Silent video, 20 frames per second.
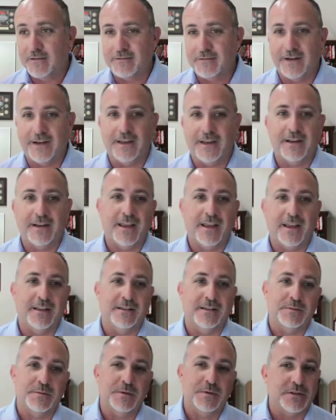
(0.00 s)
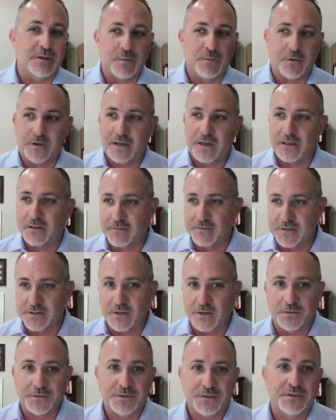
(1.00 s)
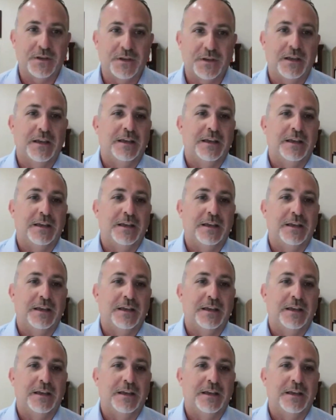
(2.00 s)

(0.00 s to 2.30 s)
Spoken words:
right? And it's because they weren't getting the results.